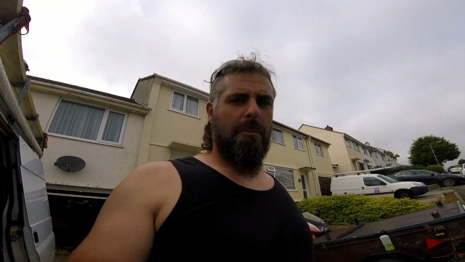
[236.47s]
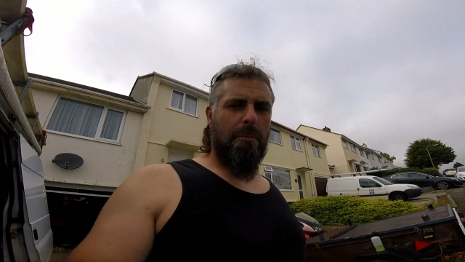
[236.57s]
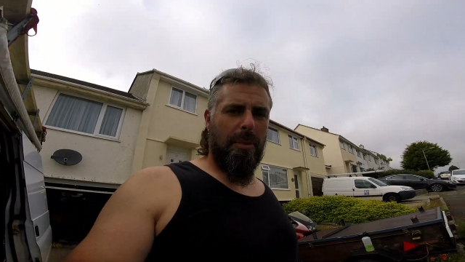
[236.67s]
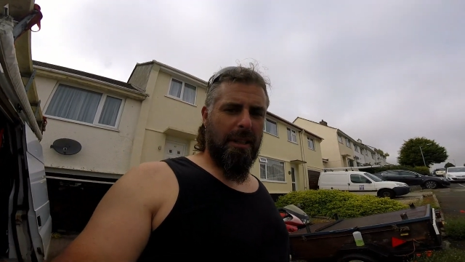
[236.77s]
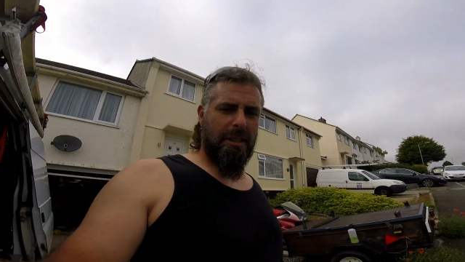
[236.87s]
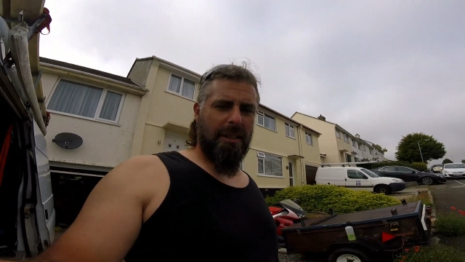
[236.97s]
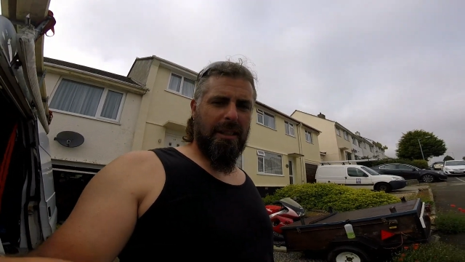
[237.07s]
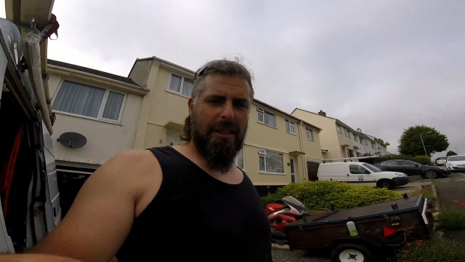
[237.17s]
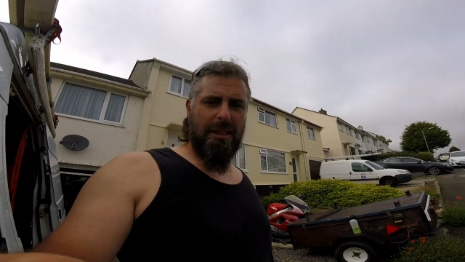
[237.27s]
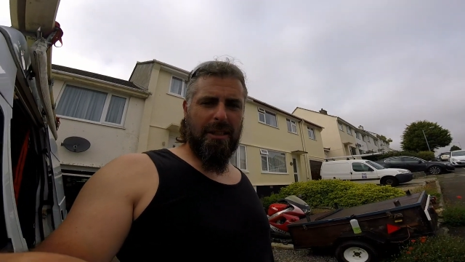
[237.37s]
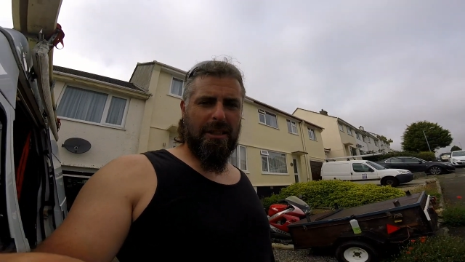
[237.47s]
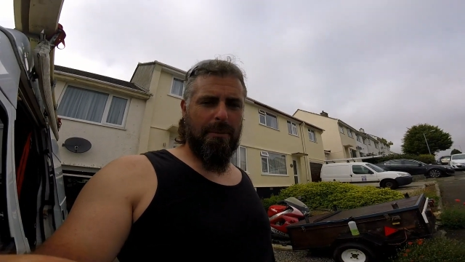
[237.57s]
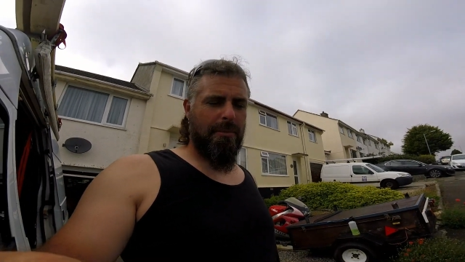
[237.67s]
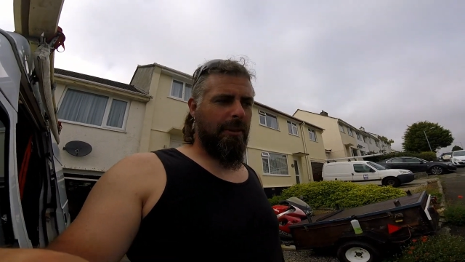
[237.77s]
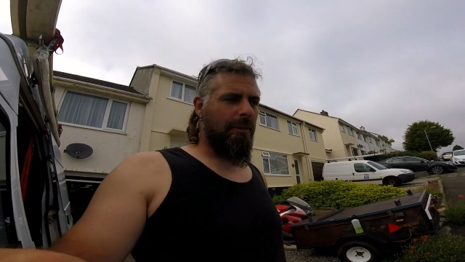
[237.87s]
basically it's just a
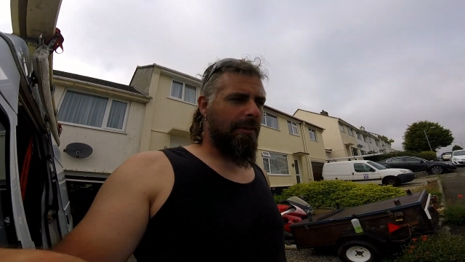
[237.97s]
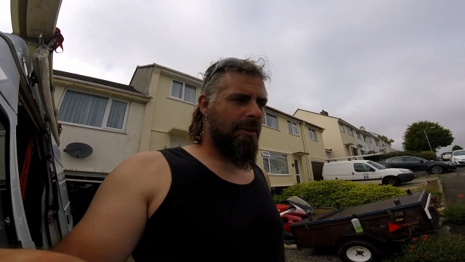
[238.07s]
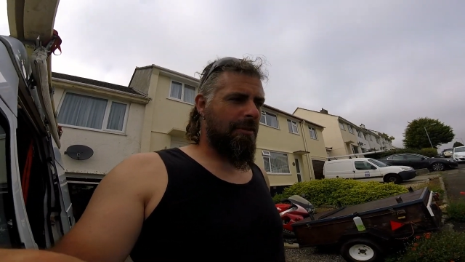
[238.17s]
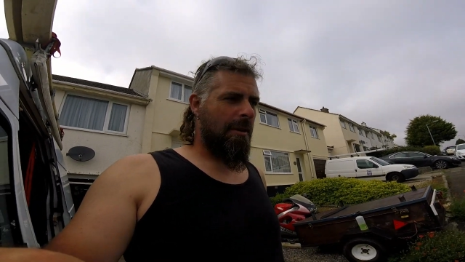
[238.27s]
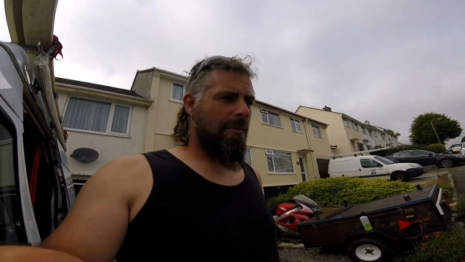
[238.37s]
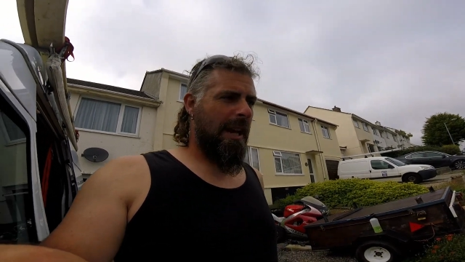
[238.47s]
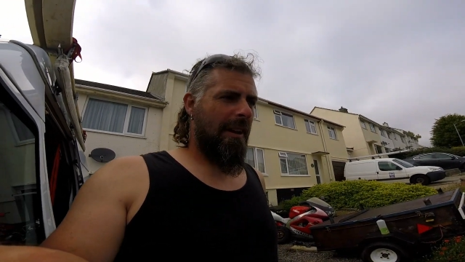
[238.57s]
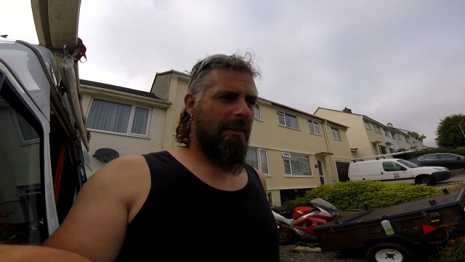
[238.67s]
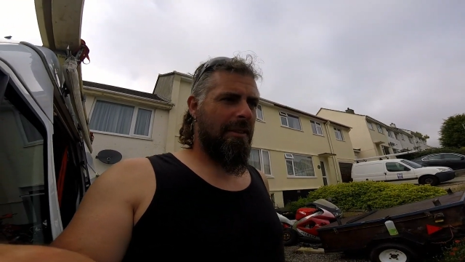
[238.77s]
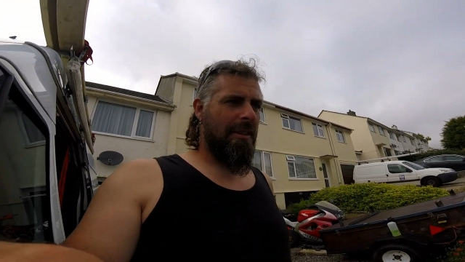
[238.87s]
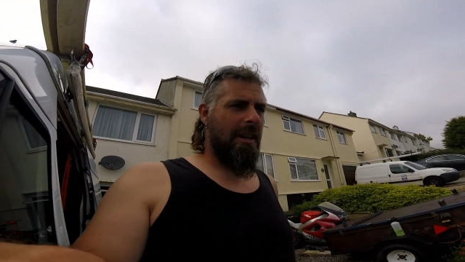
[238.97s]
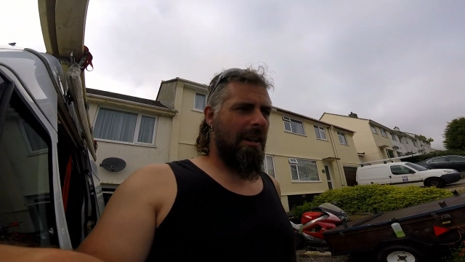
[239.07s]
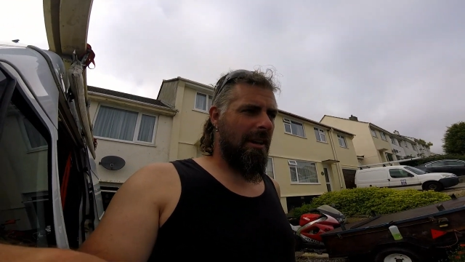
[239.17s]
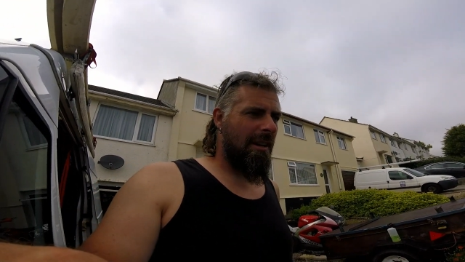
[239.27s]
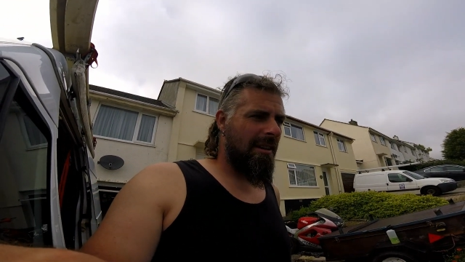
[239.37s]
pull, strip down
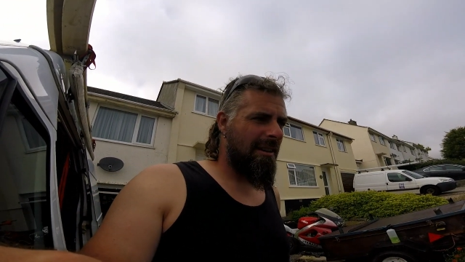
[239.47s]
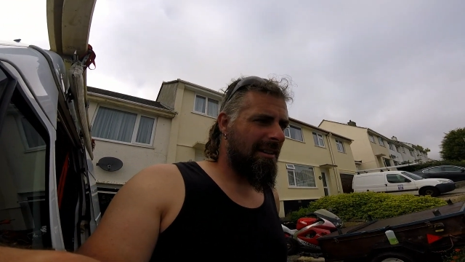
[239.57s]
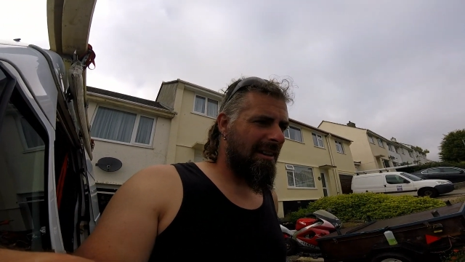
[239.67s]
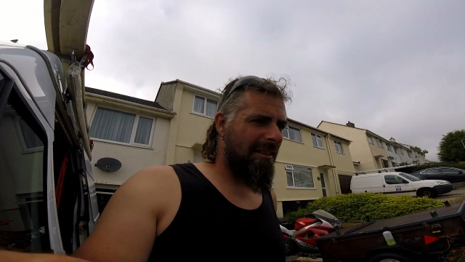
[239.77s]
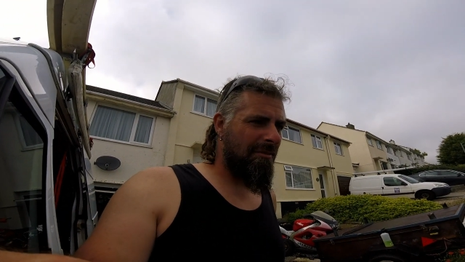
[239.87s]
and